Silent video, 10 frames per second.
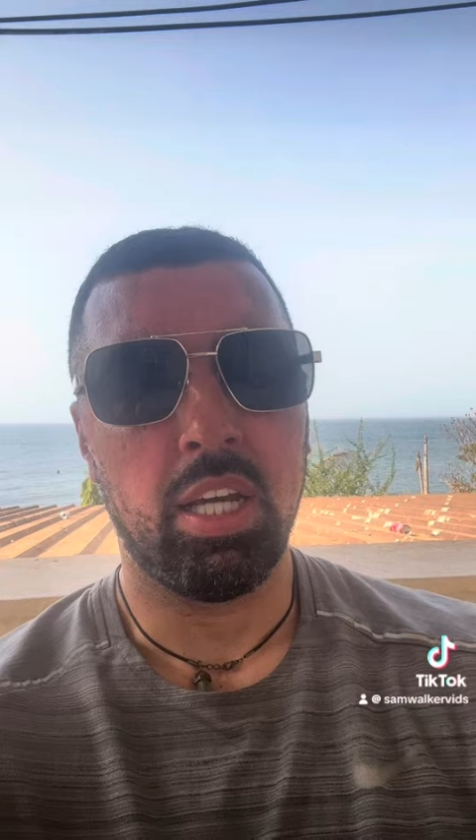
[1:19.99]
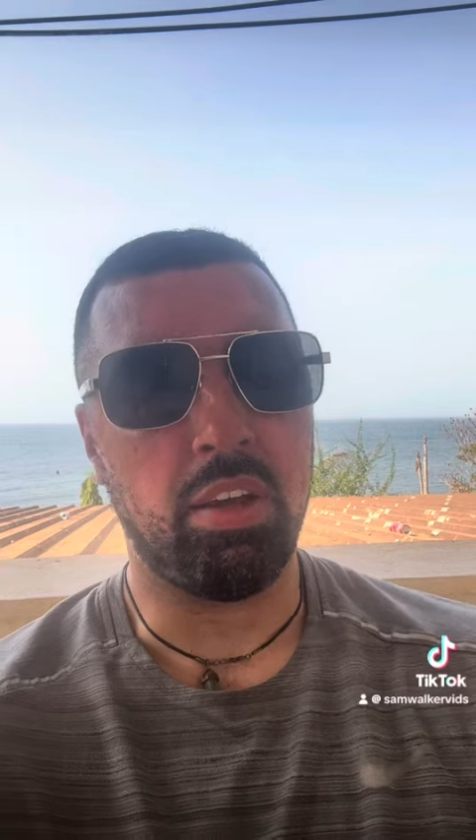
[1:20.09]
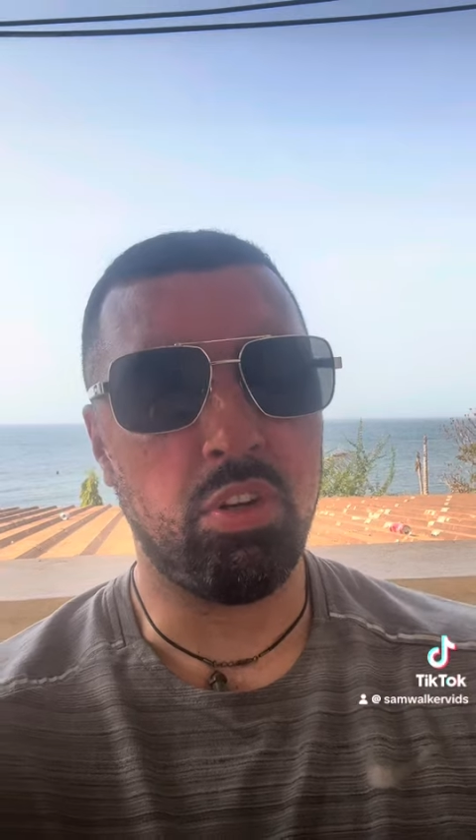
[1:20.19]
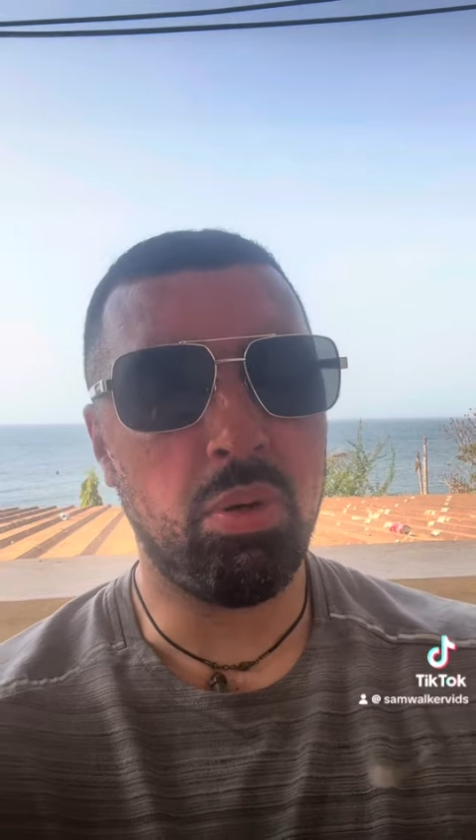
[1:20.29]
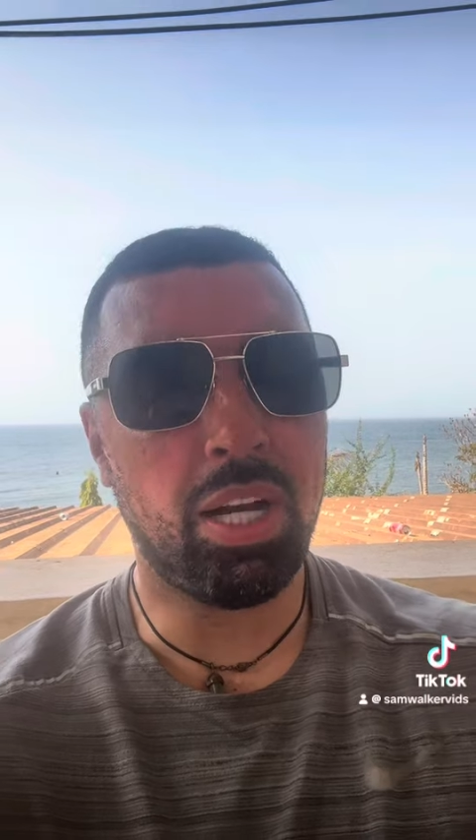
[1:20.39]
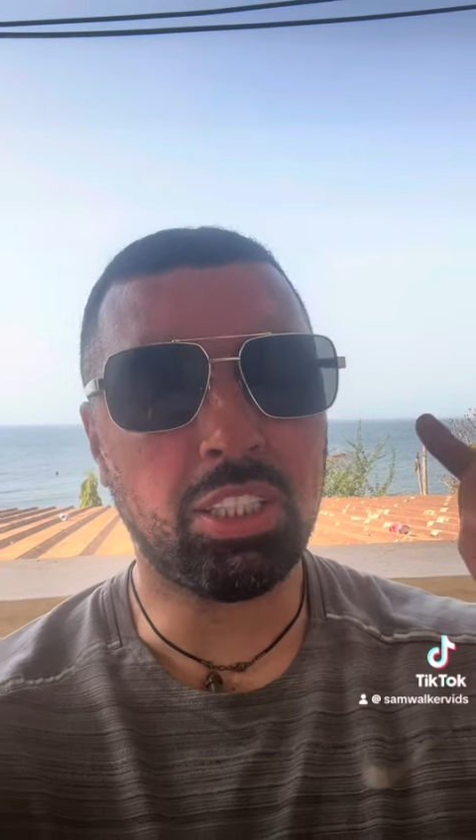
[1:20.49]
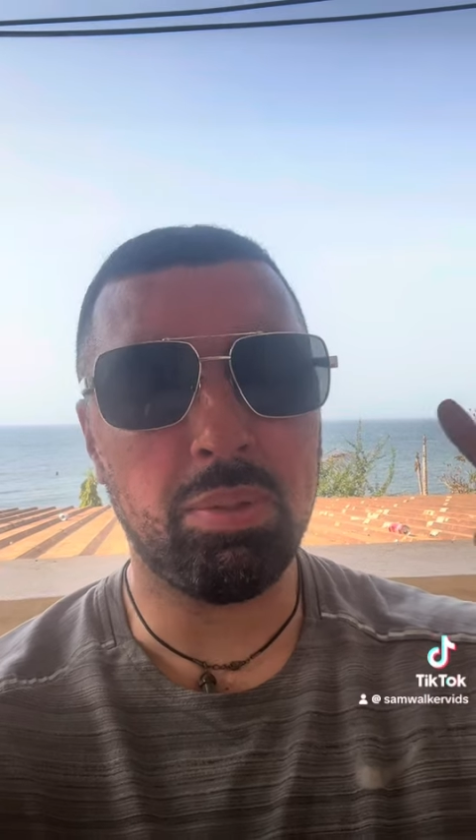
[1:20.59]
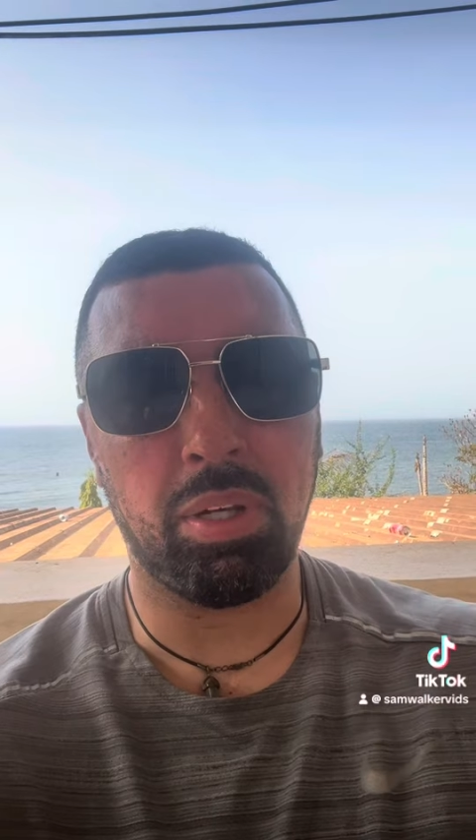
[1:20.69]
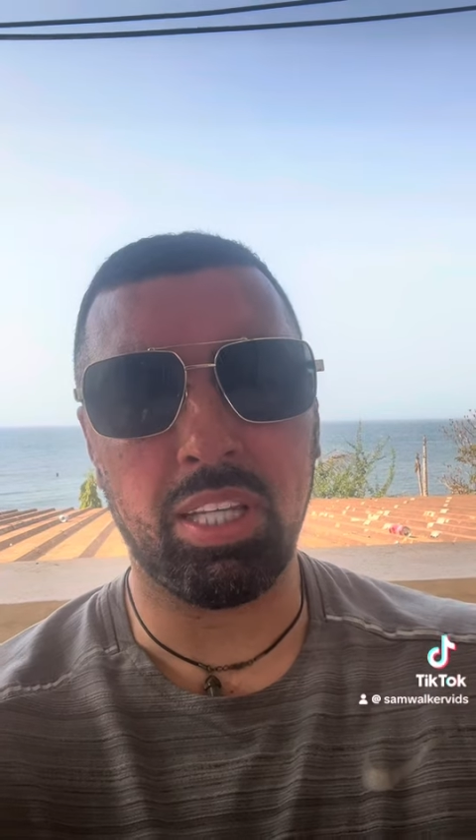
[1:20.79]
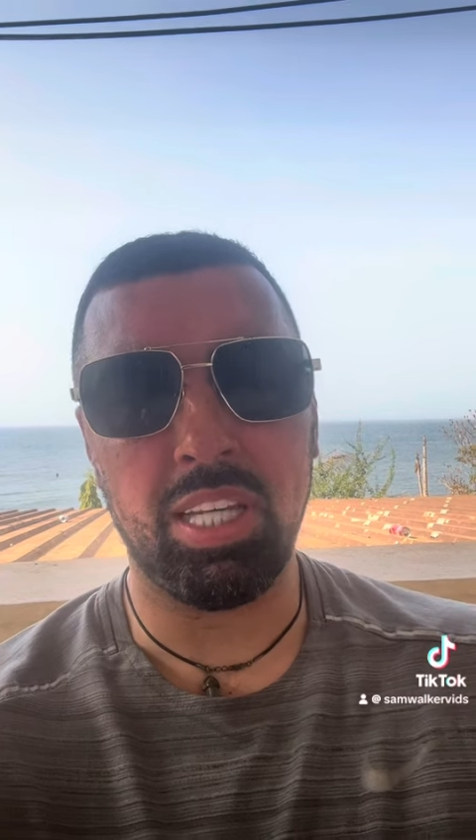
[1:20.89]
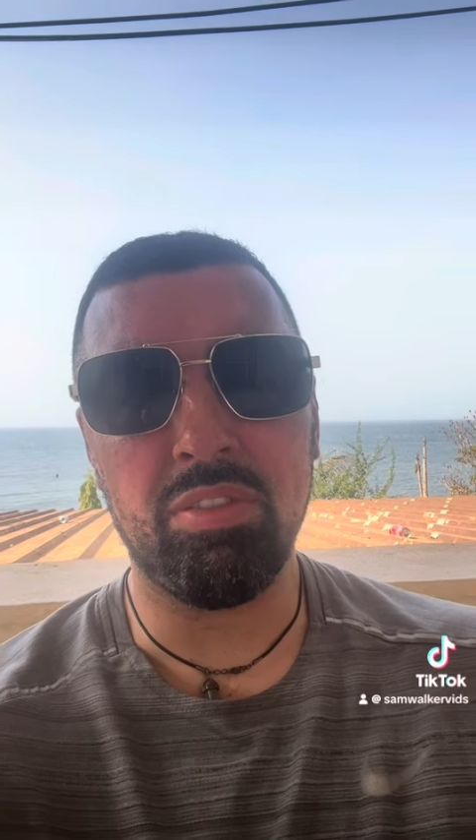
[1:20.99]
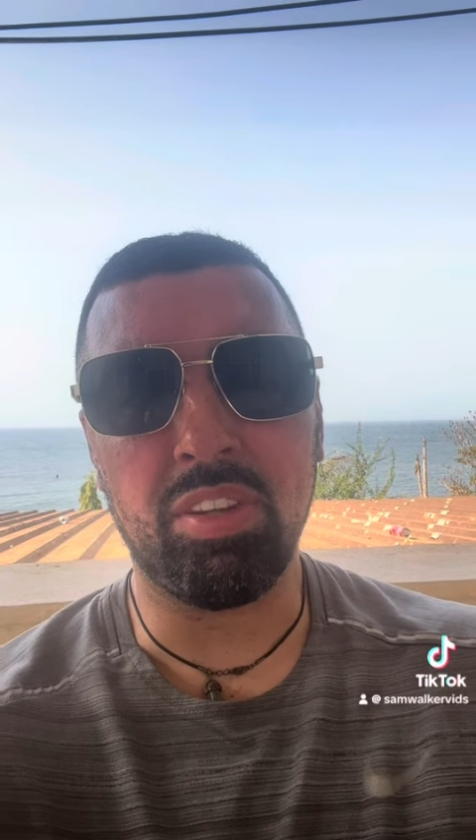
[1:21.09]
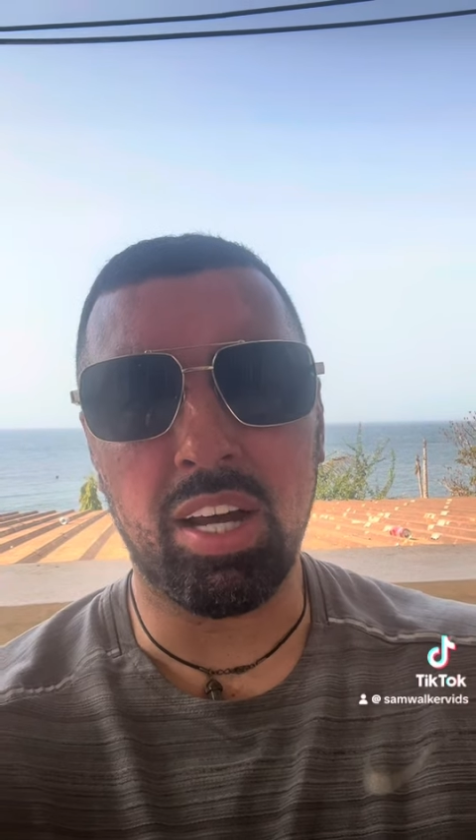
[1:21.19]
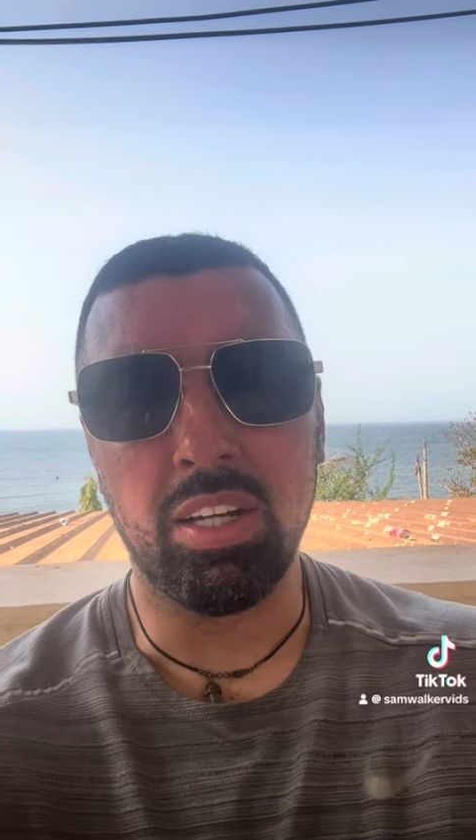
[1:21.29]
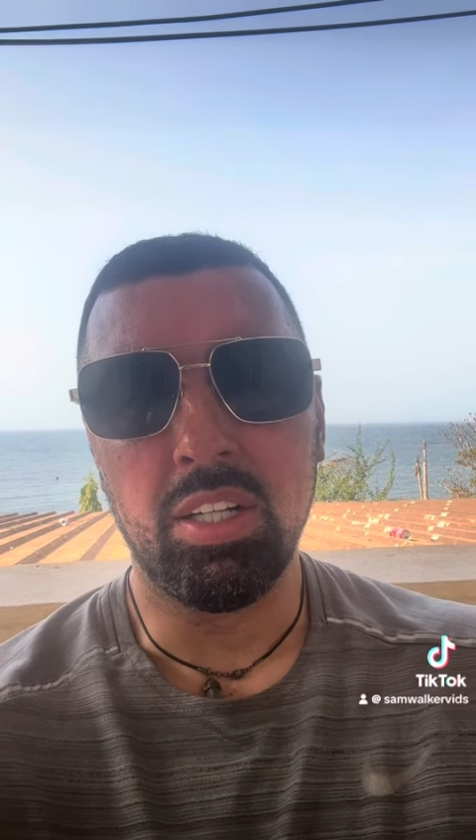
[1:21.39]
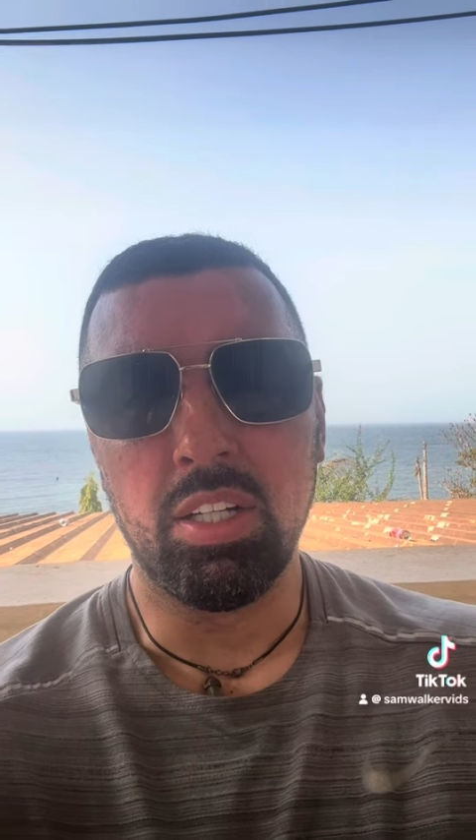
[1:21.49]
if you actually believe that